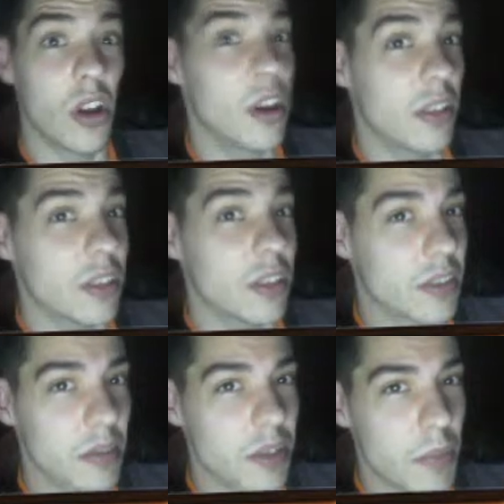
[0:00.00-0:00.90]
as
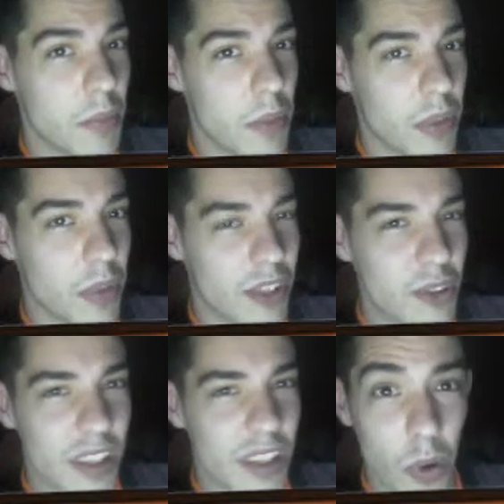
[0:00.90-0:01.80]
some people like to call it,
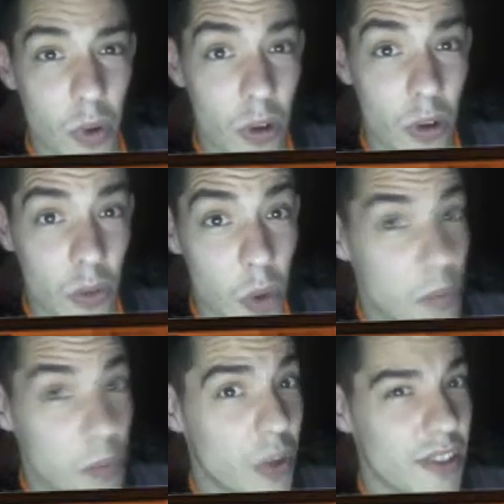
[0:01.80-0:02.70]
spoiled wog
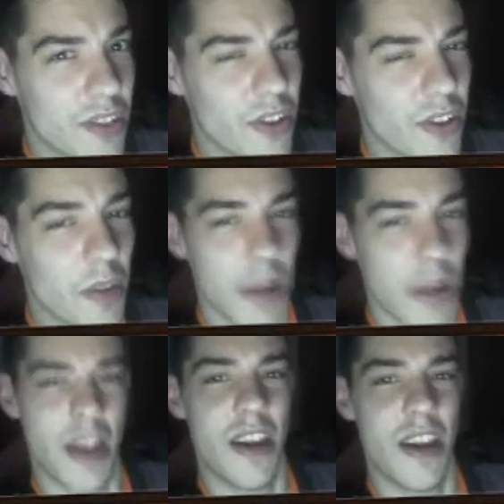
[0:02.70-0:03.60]
boy syndrome.
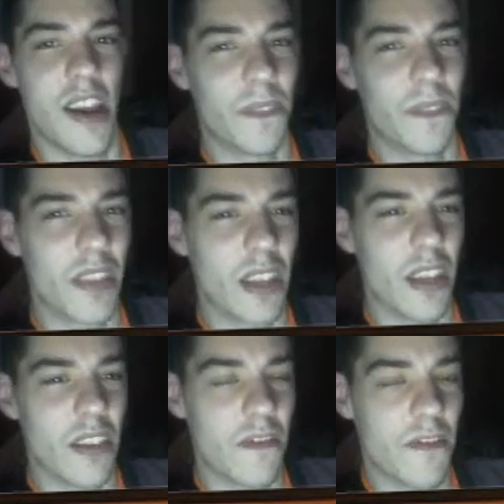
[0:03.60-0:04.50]
Now, the
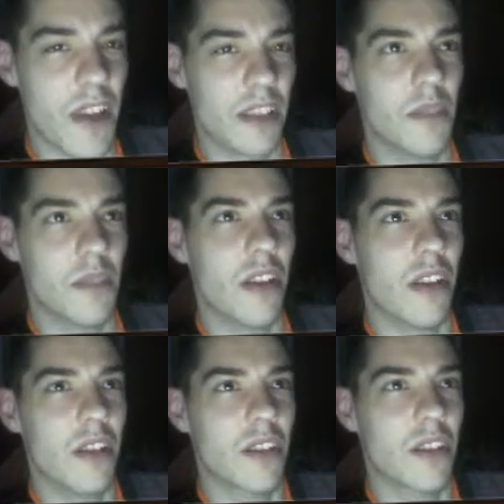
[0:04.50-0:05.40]
fact of the matter
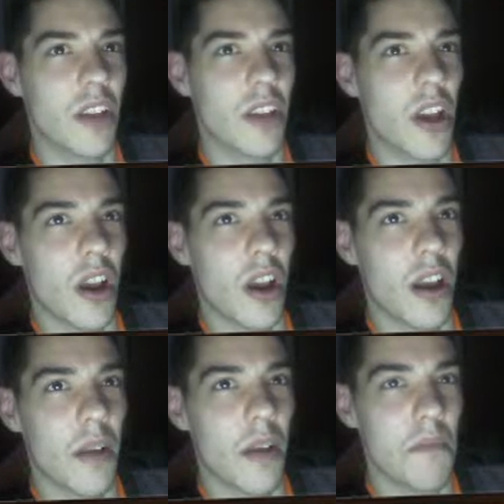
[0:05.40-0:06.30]
is,
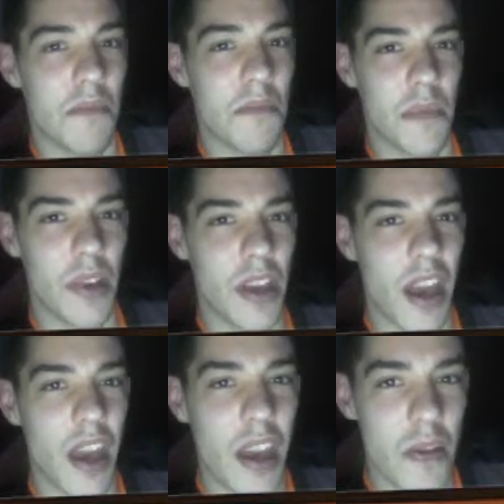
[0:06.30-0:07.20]

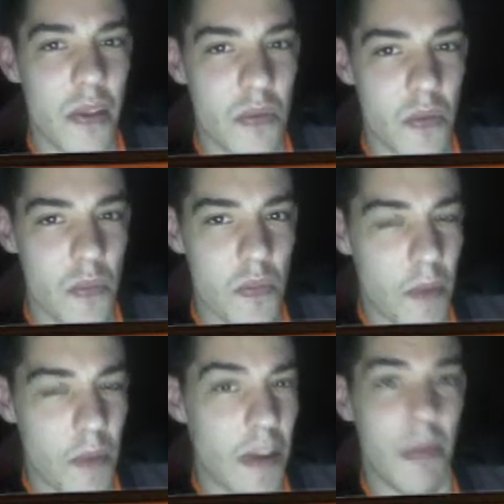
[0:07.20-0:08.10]
okay, my
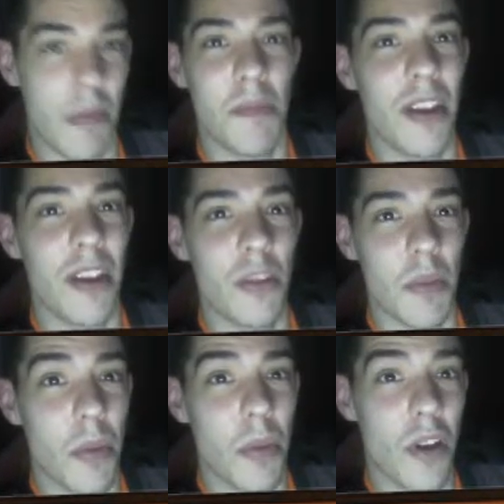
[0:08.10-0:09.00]
family may not be
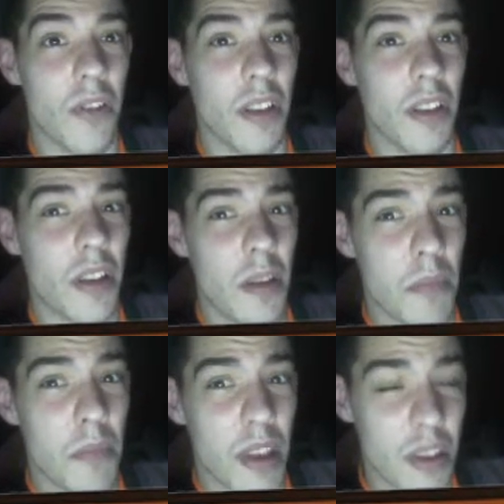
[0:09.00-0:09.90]
perfect, but
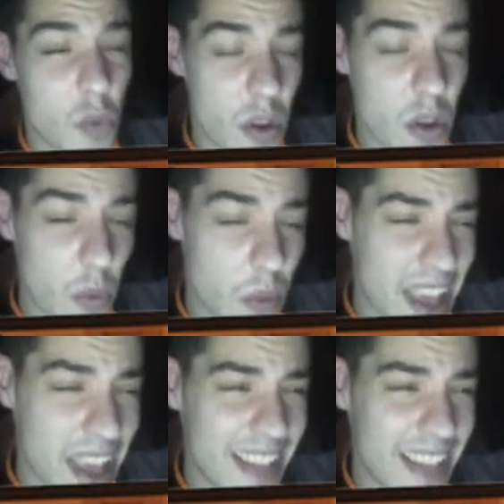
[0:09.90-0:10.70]
when we had